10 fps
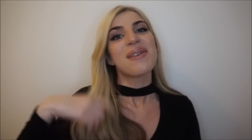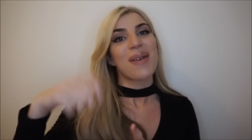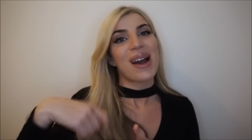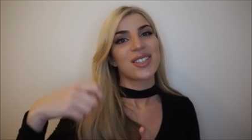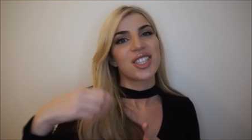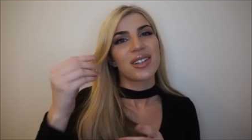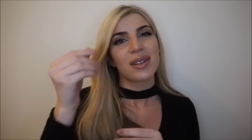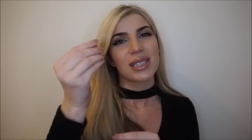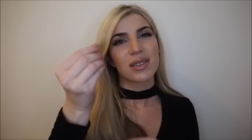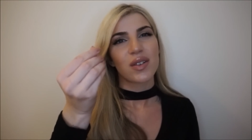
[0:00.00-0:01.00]
Brown
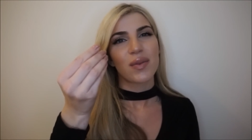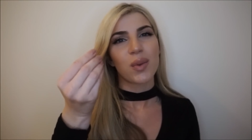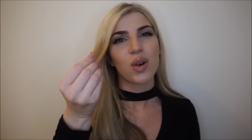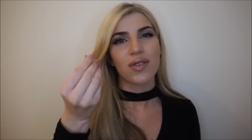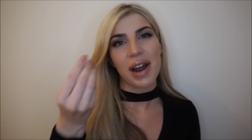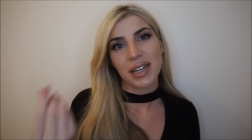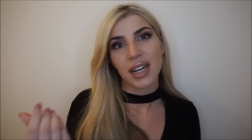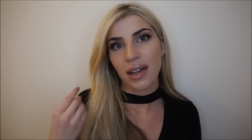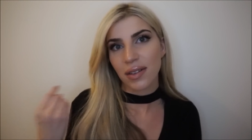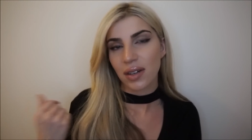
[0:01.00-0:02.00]
sugar, it's sort of more
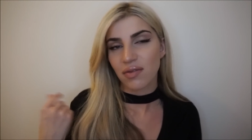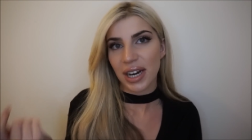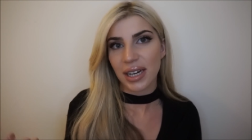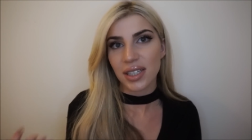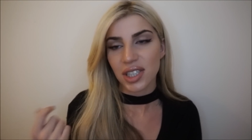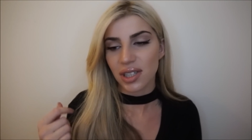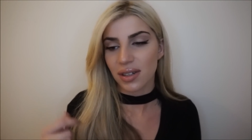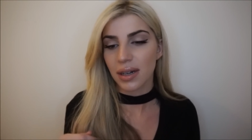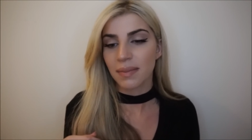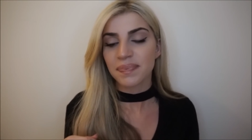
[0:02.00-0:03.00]
granular than regular
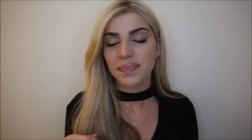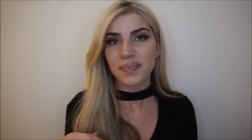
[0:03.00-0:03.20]
sugar.